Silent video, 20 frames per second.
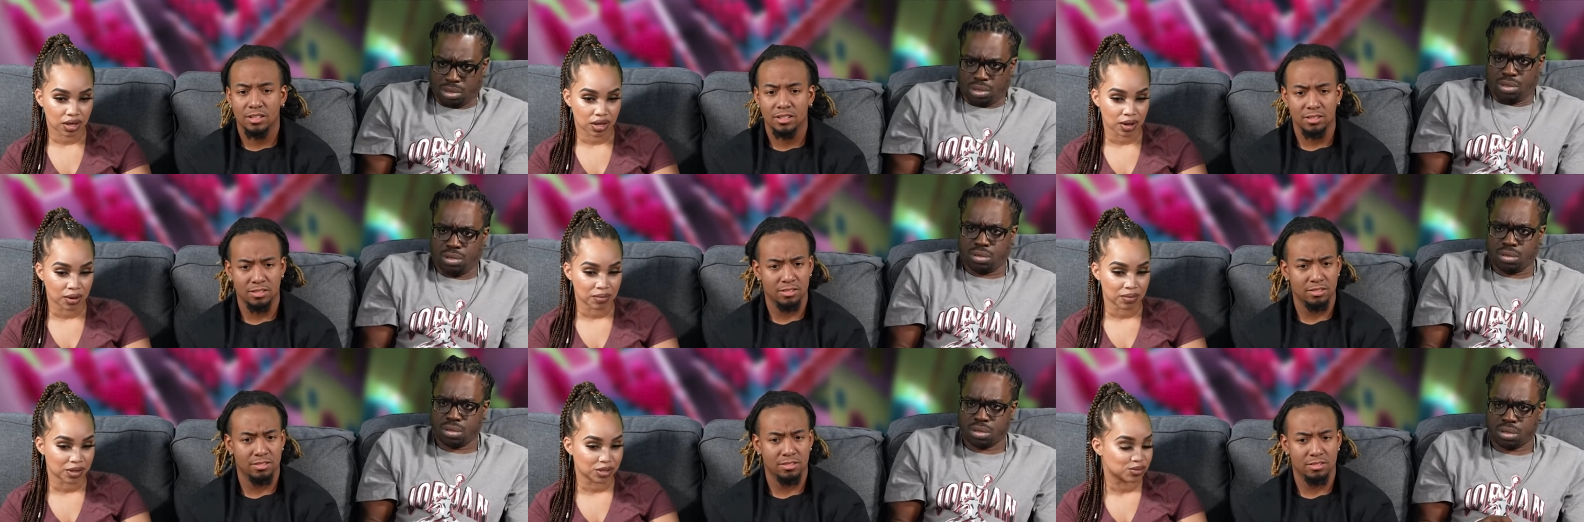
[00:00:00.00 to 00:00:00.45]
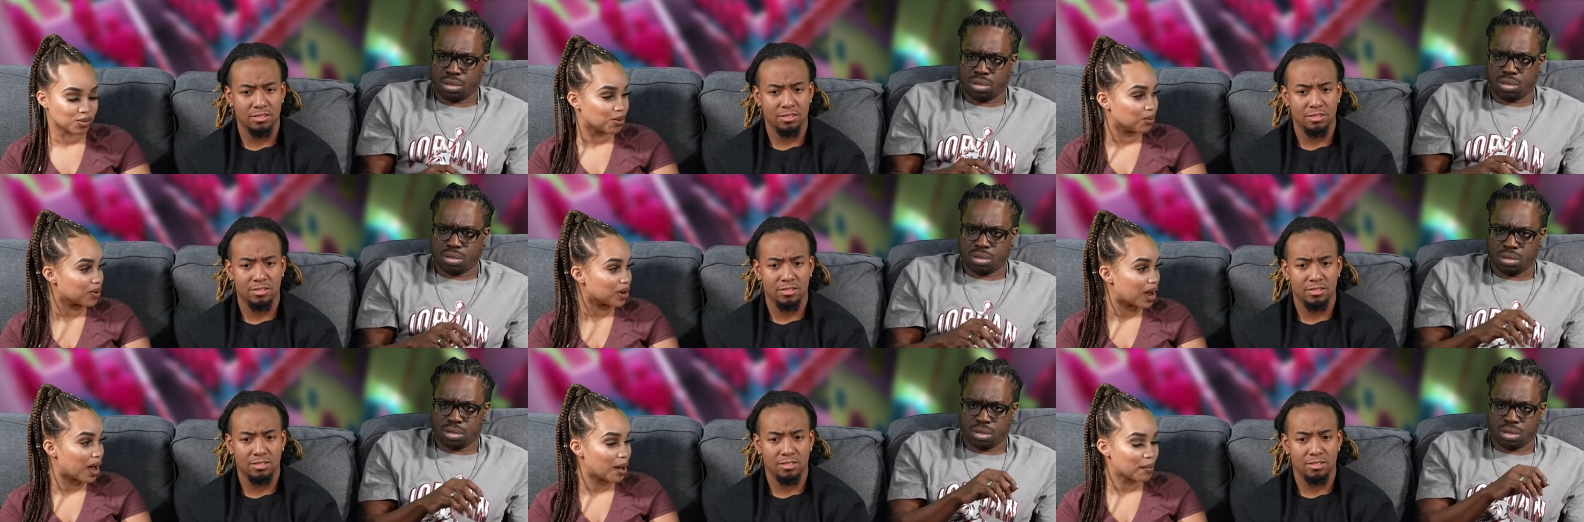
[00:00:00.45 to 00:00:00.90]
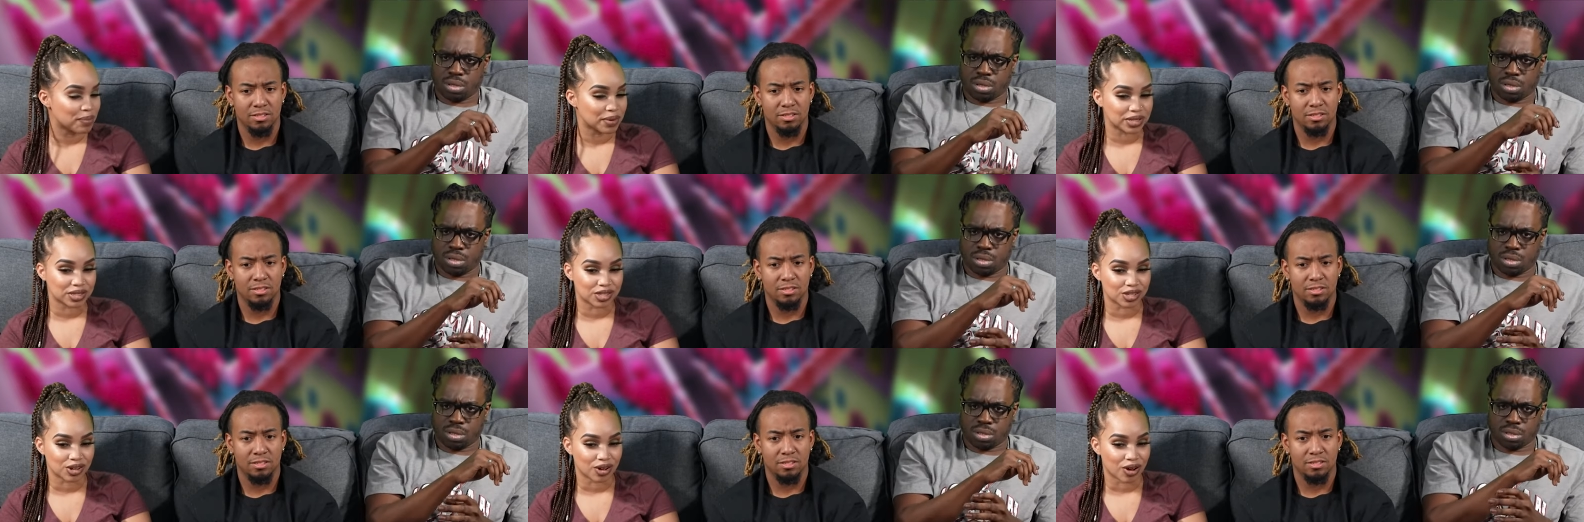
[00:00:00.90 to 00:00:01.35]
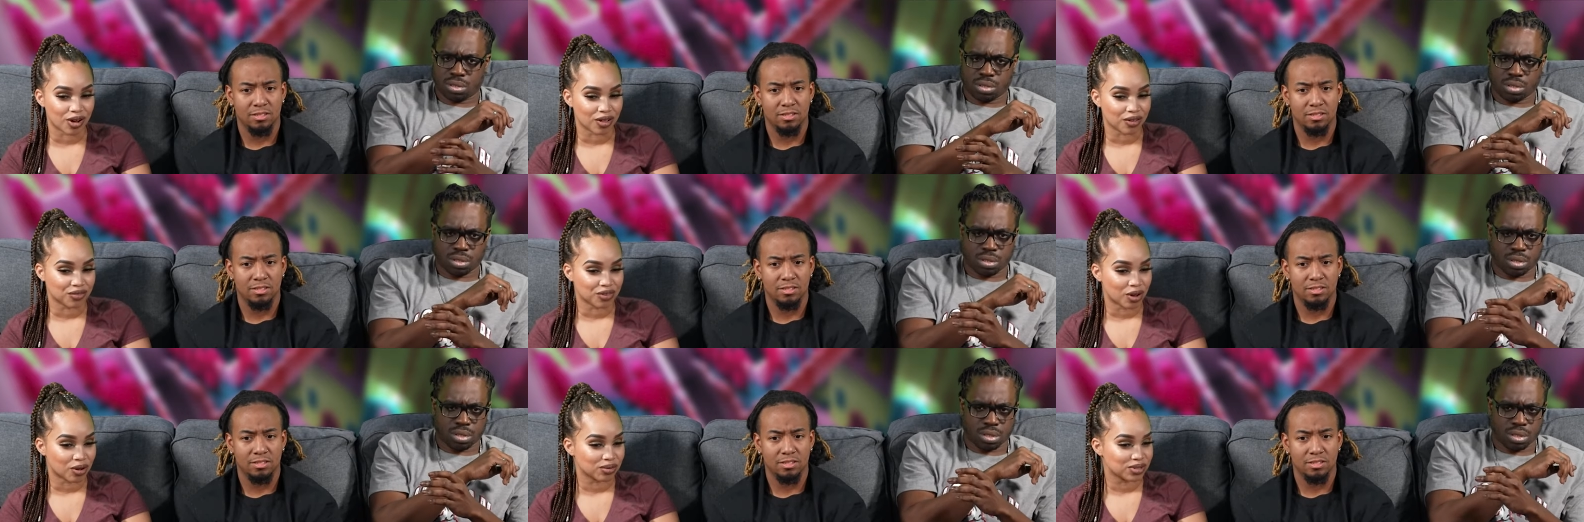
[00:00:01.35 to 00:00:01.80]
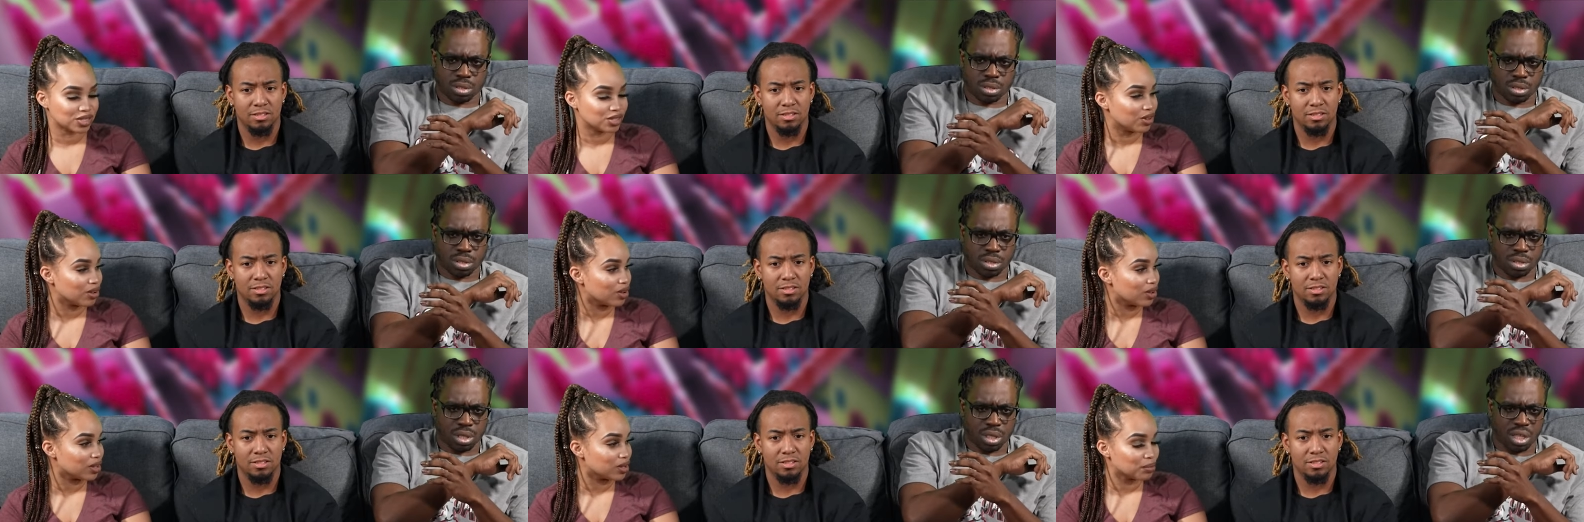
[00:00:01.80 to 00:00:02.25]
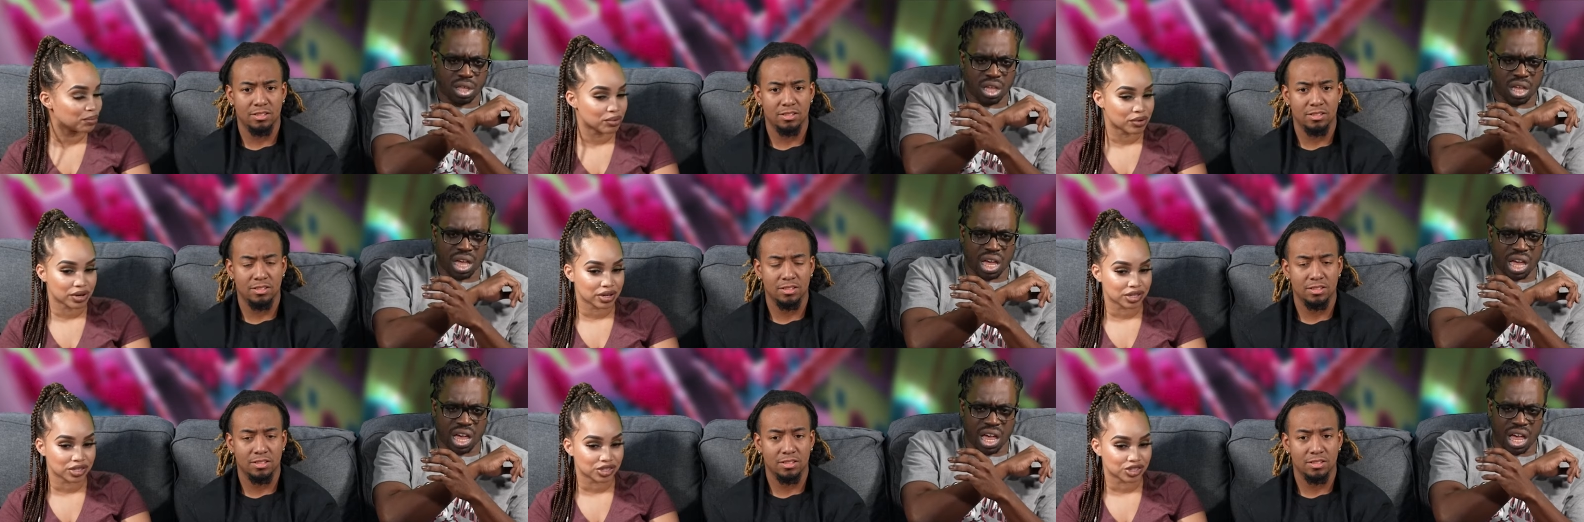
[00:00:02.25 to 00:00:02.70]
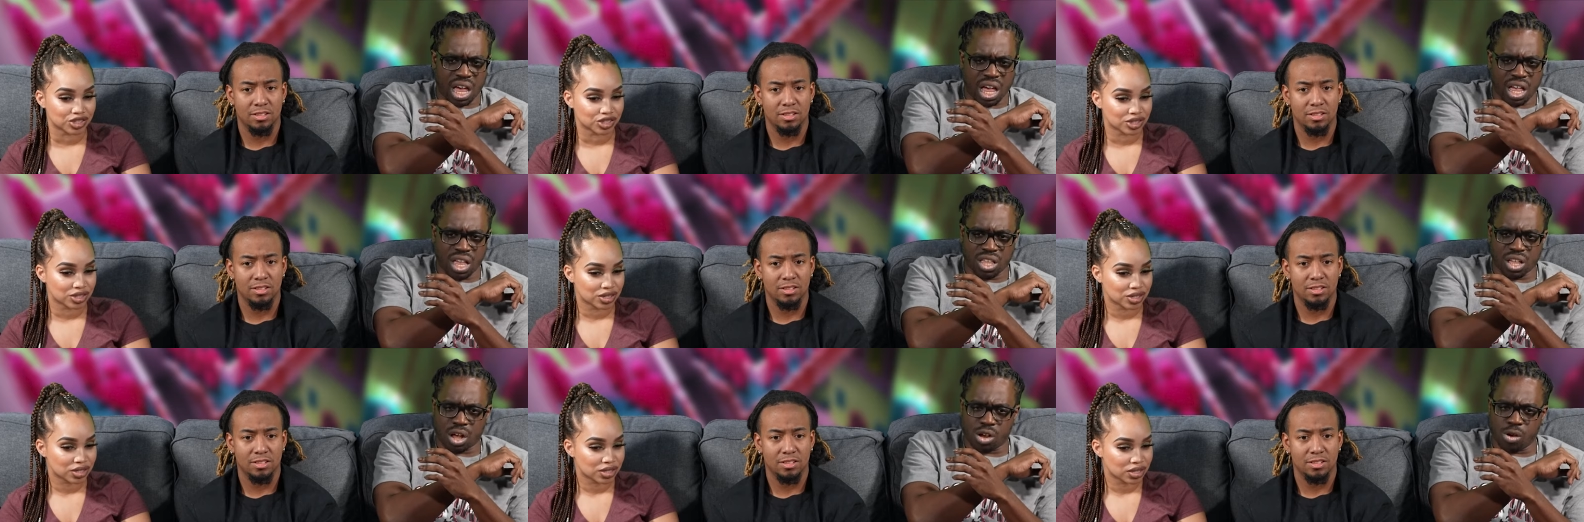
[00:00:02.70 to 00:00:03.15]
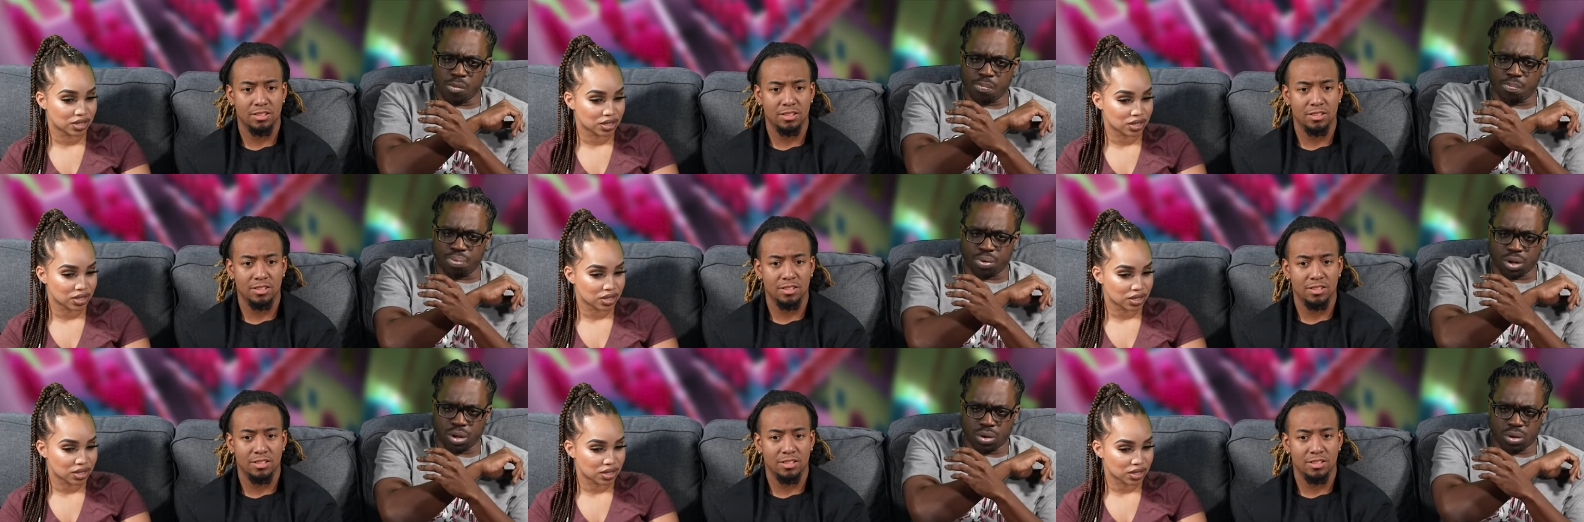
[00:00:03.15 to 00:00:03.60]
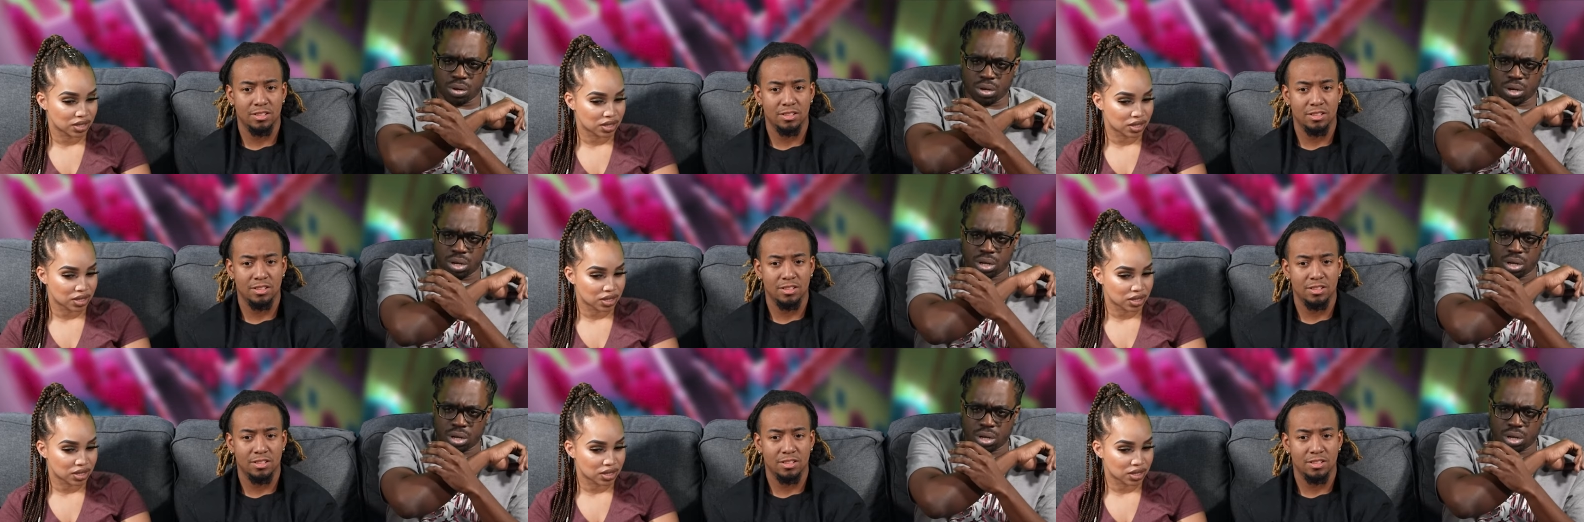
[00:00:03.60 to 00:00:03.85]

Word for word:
Speaker 1: Yep, that's what would have happened to y'all if y'all was still on the.
Speaker 2: Yeah, y'all gonna blow.